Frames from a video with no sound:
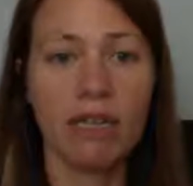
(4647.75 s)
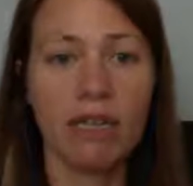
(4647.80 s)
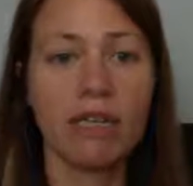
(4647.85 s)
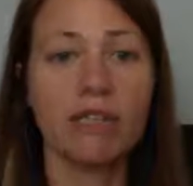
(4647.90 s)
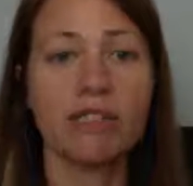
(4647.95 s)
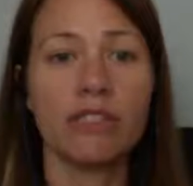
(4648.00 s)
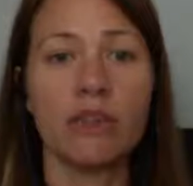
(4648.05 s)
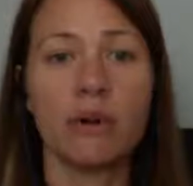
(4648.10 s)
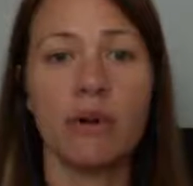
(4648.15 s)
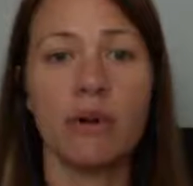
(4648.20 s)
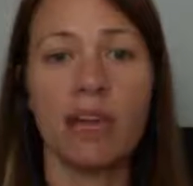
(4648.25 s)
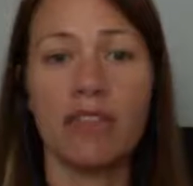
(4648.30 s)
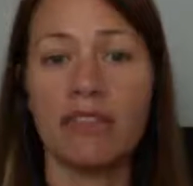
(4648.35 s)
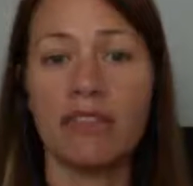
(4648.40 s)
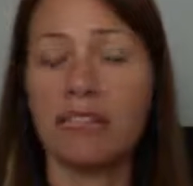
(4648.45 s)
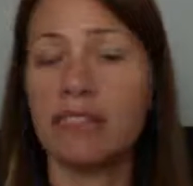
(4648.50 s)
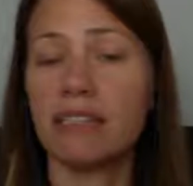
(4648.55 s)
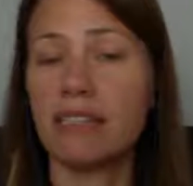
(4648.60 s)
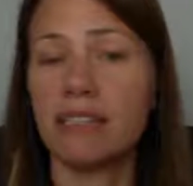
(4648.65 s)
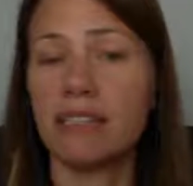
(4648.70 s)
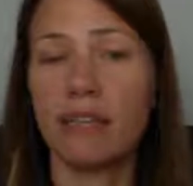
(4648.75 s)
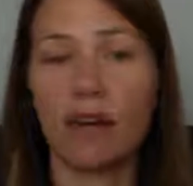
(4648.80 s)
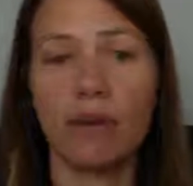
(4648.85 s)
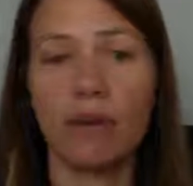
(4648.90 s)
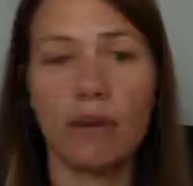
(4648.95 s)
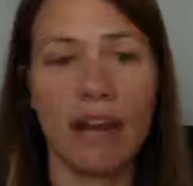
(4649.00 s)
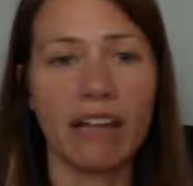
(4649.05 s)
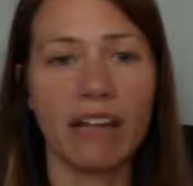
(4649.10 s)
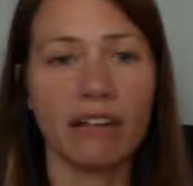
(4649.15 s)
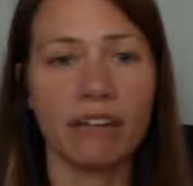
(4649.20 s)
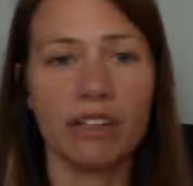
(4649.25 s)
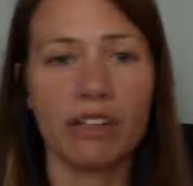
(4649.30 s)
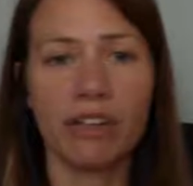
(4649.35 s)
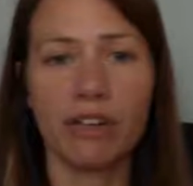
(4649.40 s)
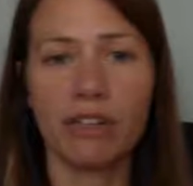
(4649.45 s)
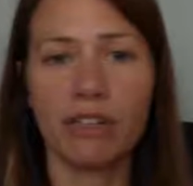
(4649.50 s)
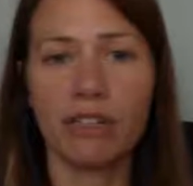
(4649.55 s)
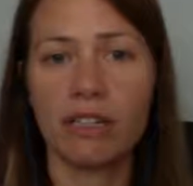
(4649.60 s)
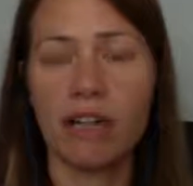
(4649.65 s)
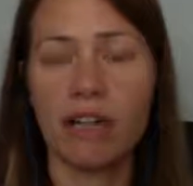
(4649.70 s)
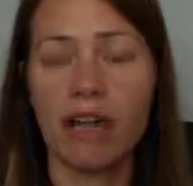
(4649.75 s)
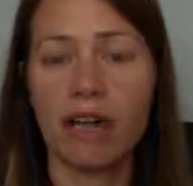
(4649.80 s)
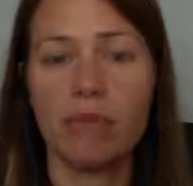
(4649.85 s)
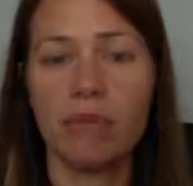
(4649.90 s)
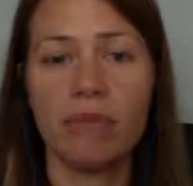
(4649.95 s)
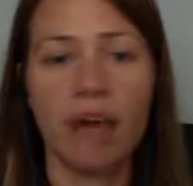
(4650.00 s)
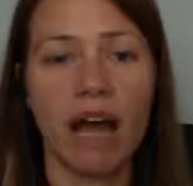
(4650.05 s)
So this is a regular journal club.